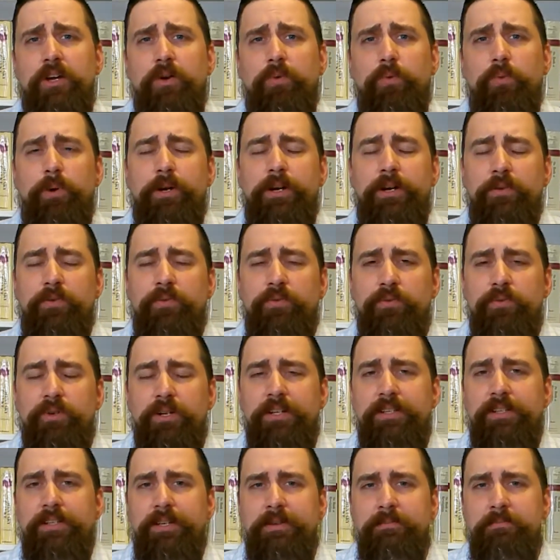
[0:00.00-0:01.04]
what it
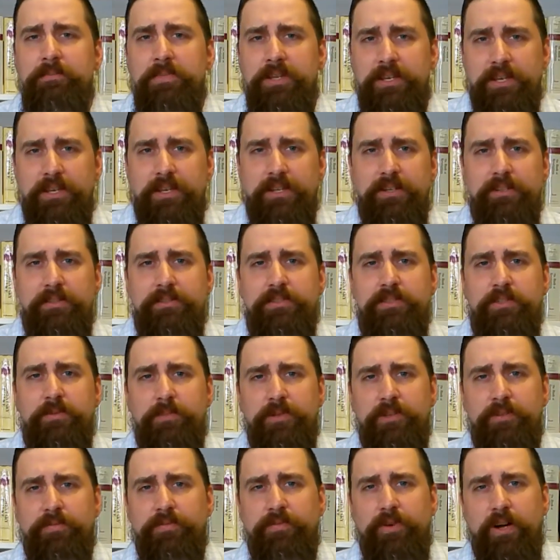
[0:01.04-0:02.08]
really means to
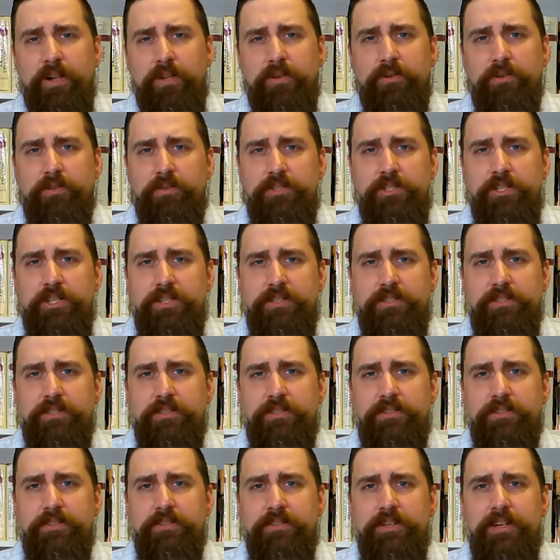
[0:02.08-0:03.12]
be a follower of
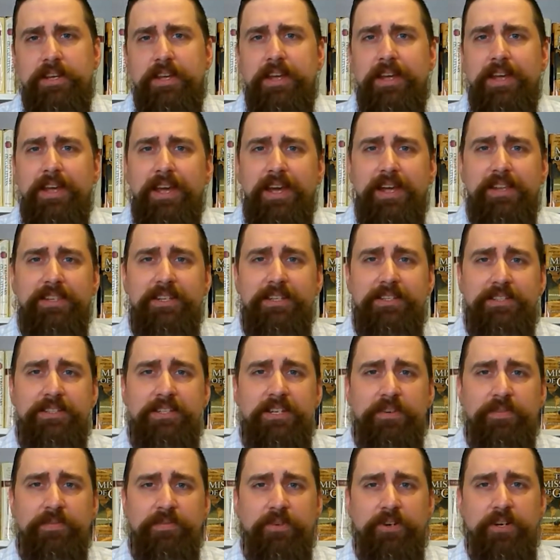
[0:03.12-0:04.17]
Jesus and the
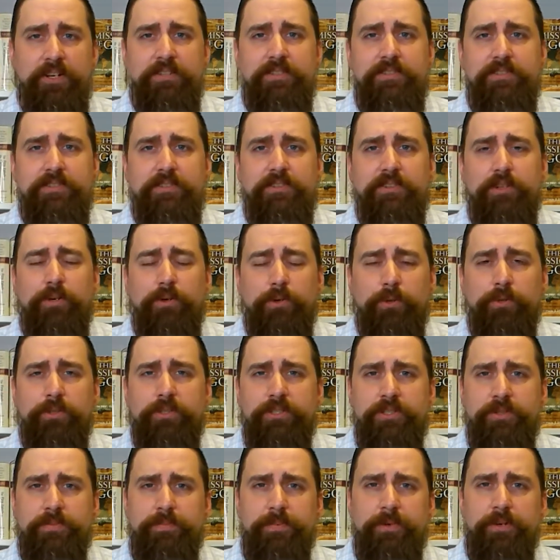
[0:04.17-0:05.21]
difference the Holy
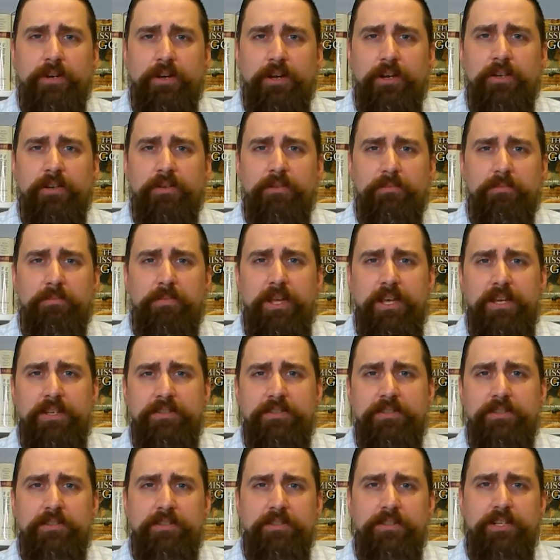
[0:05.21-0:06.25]
Spirit
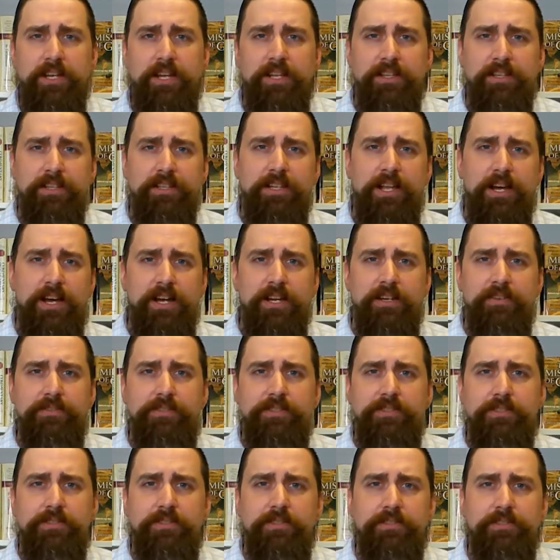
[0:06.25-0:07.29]
makes in their daily
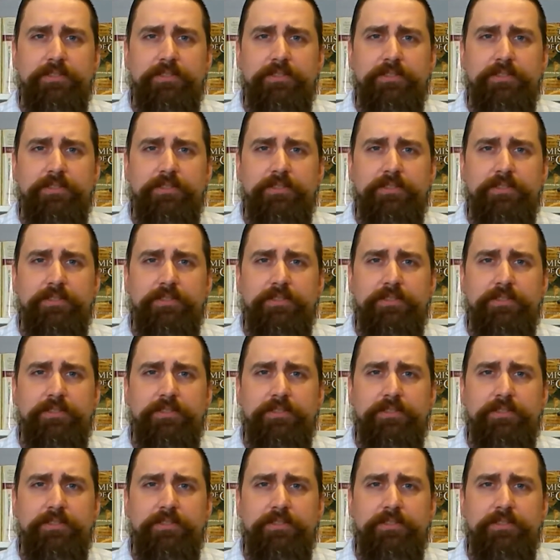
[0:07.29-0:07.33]
lives.